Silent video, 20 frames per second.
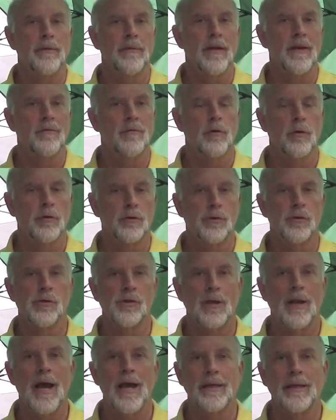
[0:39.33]
And then, of course, in
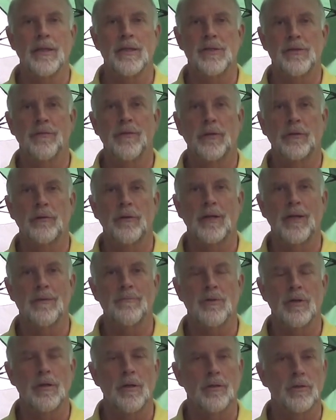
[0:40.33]
July, Kids of Victory
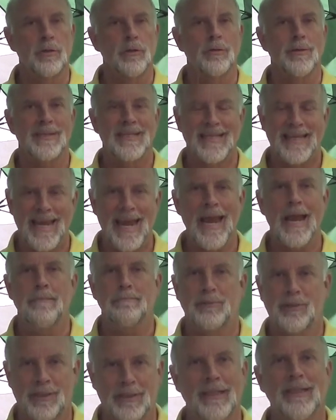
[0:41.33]
comes along too. It's
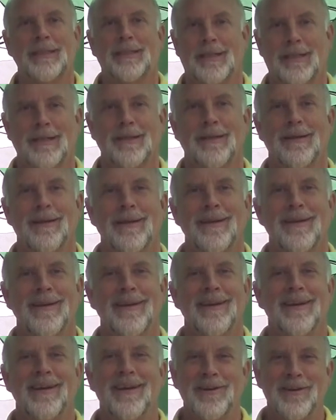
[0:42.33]
camp season
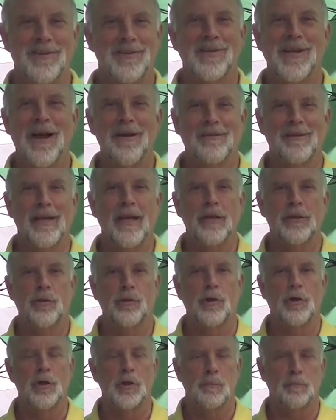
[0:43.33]
here at Southgate
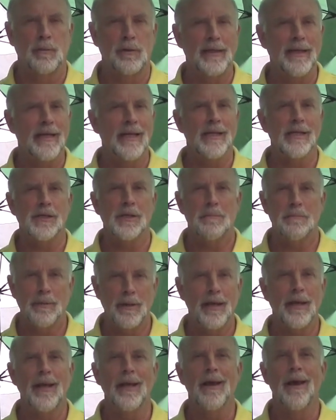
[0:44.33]
Church. Please
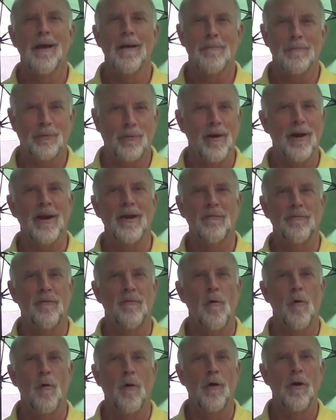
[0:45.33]
be praying
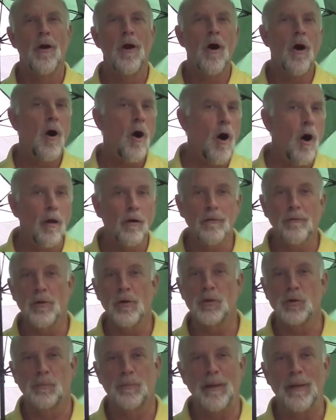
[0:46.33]
for all of
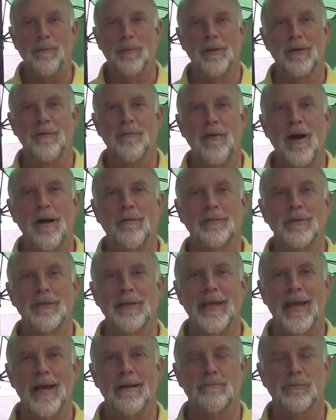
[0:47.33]
those people involved in
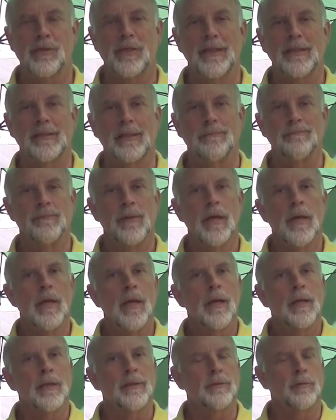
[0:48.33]
camp season.
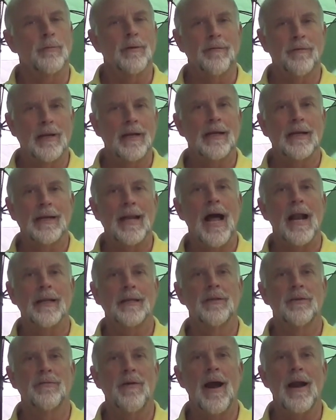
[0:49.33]
Listen, we have a lot
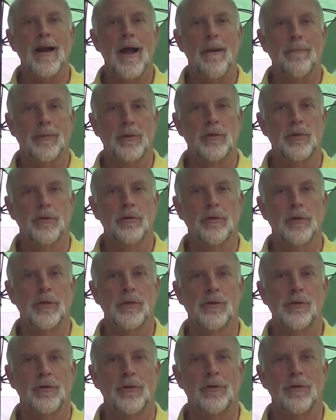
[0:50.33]
of divine
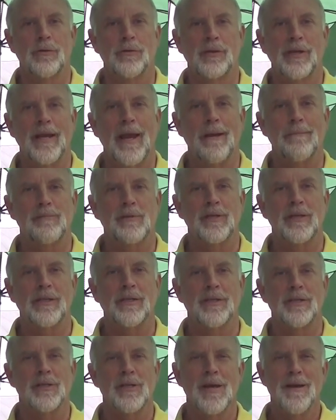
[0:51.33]
opportunities during those camp
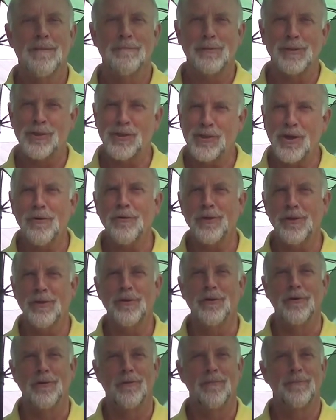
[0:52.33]
seasons, but so do
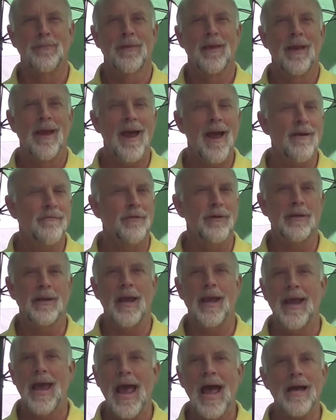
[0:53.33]
you. Every
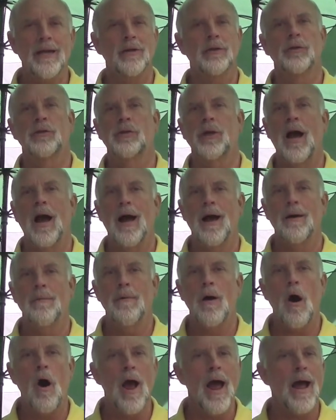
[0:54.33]
day, at your
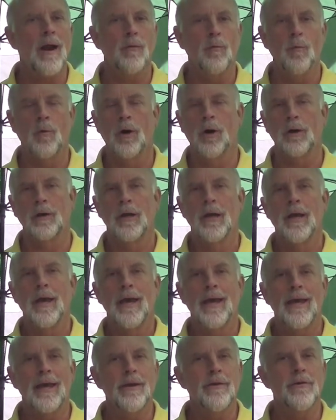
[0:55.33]
job, at work,
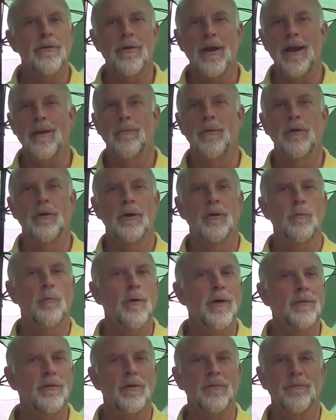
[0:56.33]
in your neighborhood,
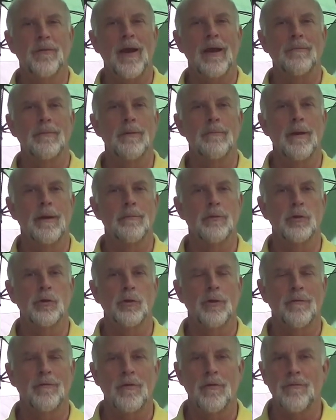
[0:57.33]
with your family members,
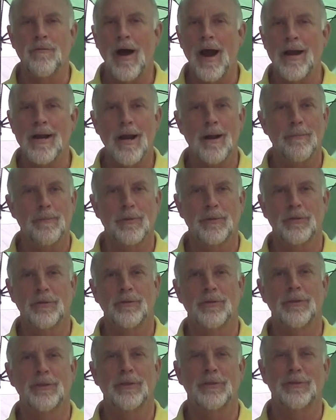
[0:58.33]
you have divine
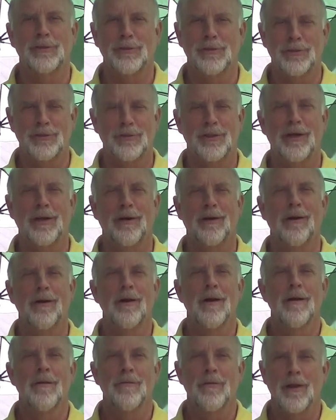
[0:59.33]
opportunities to share
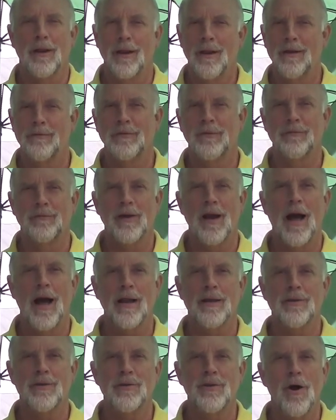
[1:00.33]
the love of God.